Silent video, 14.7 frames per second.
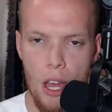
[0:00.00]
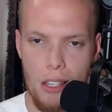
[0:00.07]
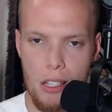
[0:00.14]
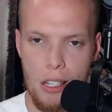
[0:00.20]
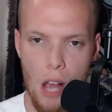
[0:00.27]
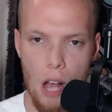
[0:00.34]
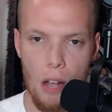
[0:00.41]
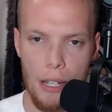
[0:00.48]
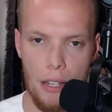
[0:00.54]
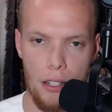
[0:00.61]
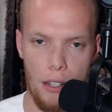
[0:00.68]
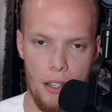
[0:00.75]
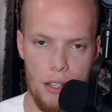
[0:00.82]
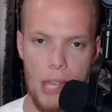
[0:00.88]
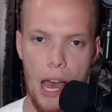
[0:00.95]
sunk
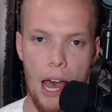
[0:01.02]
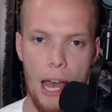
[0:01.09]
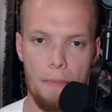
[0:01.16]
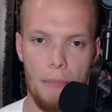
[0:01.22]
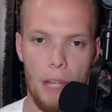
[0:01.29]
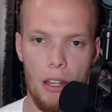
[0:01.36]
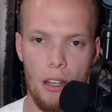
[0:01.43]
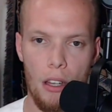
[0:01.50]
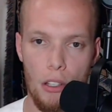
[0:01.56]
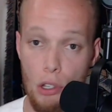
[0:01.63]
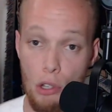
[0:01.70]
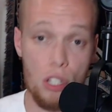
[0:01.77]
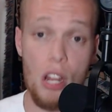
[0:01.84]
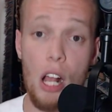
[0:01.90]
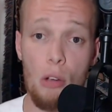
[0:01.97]
into this guy.
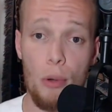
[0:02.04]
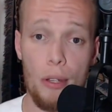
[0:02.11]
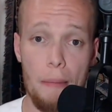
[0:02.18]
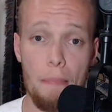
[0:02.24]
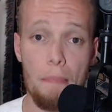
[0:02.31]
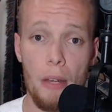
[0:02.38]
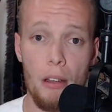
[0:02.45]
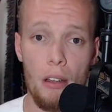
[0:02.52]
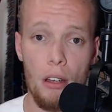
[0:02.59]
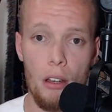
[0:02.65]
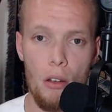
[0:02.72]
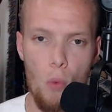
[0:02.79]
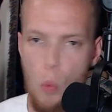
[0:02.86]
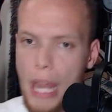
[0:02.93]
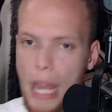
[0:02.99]
You're stuck with him.
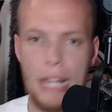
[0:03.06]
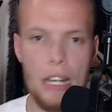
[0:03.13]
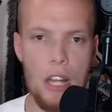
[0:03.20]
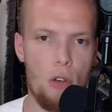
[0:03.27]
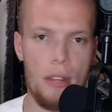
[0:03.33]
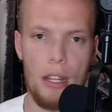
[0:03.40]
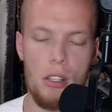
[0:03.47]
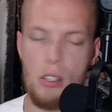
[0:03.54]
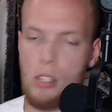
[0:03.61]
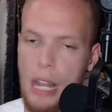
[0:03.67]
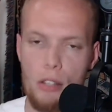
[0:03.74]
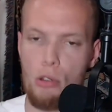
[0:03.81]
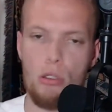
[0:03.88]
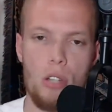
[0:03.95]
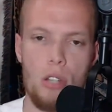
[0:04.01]
We know that the
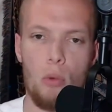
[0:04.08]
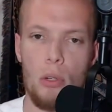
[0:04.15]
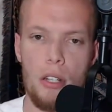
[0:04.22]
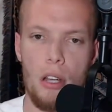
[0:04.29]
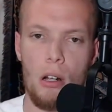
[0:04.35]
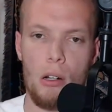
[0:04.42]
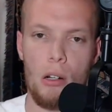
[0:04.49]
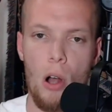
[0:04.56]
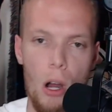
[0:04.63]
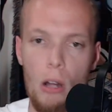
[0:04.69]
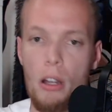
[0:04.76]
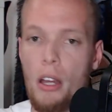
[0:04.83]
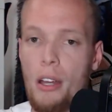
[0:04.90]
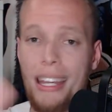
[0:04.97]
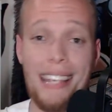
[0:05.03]
Saints are stuck with Derek
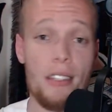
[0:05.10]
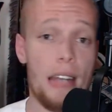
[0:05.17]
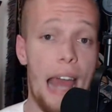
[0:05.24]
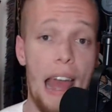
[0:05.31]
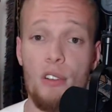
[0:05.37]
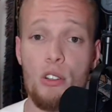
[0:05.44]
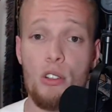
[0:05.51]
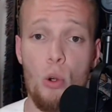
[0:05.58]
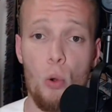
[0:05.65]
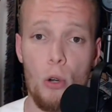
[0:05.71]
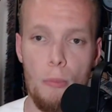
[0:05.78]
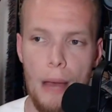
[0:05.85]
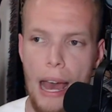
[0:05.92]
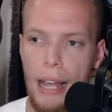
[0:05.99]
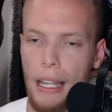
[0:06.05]
Carr. He's an average
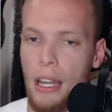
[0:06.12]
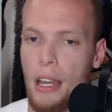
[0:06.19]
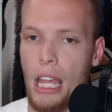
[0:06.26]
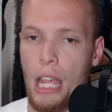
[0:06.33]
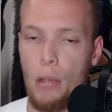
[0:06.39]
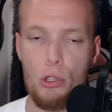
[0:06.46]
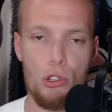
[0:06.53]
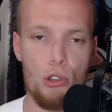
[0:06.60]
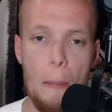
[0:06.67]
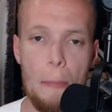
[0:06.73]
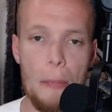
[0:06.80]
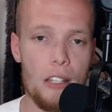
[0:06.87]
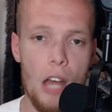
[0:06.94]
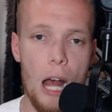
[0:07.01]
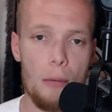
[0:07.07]
quarterback. He was
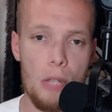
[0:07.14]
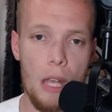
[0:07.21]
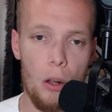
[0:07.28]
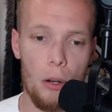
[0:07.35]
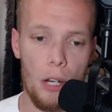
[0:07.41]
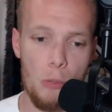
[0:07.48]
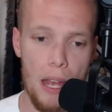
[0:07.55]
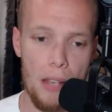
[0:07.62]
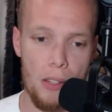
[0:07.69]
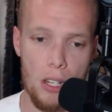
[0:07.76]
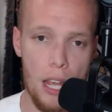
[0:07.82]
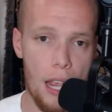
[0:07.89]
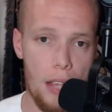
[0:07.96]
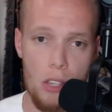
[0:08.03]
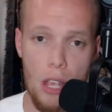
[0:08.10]
scraping top 10 on his best
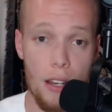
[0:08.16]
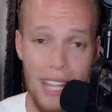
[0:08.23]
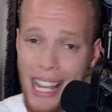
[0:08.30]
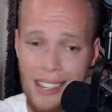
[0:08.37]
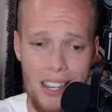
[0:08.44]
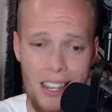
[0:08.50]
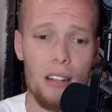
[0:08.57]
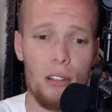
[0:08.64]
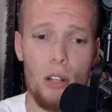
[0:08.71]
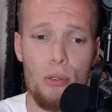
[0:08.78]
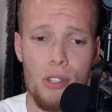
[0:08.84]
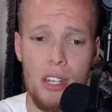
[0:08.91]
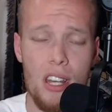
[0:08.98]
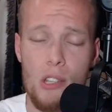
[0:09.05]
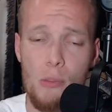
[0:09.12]
days, and he's not
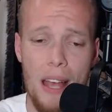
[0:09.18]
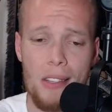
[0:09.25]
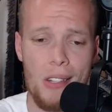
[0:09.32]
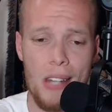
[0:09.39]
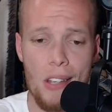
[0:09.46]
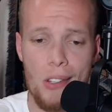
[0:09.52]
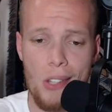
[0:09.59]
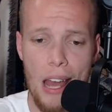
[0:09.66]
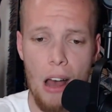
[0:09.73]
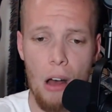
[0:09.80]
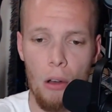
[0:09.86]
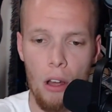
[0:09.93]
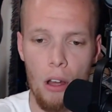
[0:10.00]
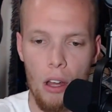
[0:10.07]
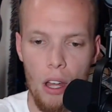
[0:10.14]
close to his best days
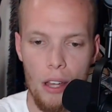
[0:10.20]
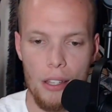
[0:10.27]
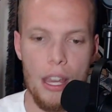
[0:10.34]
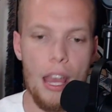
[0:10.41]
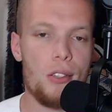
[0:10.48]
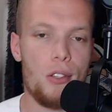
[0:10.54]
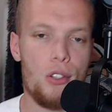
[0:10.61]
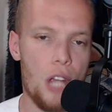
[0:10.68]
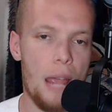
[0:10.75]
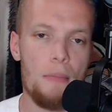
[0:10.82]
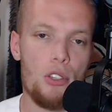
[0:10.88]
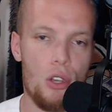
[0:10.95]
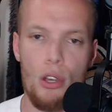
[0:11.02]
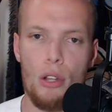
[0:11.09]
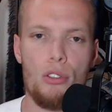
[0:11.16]
now. Yes,
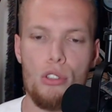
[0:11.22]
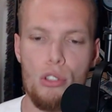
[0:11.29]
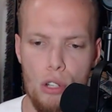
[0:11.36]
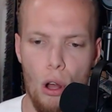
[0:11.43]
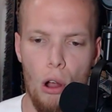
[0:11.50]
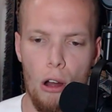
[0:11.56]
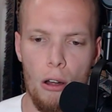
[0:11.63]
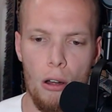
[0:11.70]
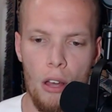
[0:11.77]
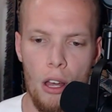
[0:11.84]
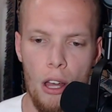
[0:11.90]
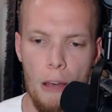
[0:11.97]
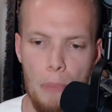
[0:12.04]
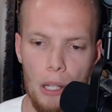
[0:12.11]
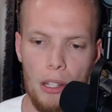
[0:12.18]
Jameis could start,
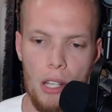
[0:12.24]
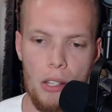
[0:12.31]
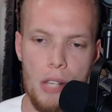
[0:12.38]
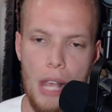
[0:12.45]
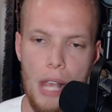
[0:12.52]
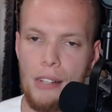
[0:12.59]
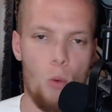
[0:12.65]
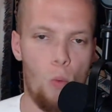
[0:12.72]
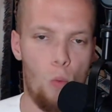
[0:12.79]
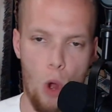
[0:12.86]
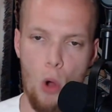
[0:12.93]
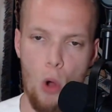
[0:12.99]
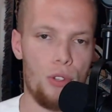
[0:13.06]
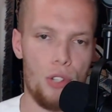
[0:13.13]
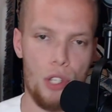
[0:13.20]
but the Saints
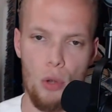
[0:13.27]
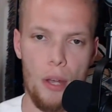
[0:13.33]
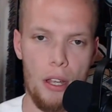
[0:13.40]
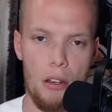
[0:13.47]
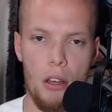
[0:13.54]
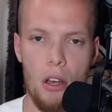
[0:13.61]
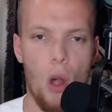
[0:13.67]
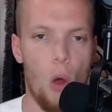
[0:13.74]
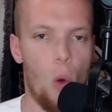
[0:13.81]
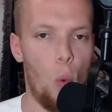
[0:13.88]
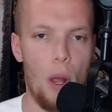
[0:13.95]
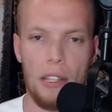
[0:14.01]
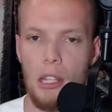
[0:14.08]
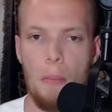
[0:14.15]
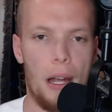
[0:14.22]
won't do it
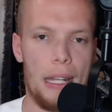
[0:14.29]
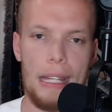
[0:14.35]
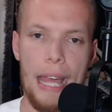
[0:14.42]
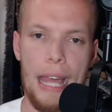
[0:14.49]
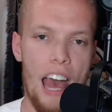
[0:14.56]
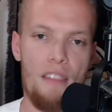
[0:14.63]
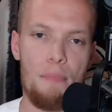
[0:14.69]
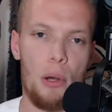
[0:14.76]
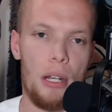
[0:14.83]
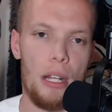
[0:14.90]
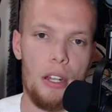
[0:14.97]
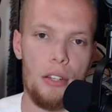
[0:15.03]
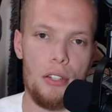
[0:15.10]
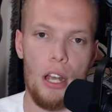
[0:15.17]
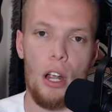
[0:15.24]
with the money they have put
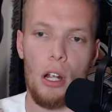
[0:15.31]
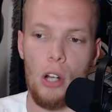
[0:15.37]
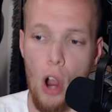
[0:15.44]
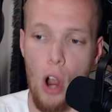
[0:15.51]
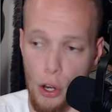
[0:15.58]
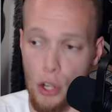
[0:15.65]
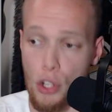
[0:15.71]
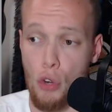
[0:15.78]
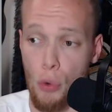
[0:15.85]
into Derek Carr, because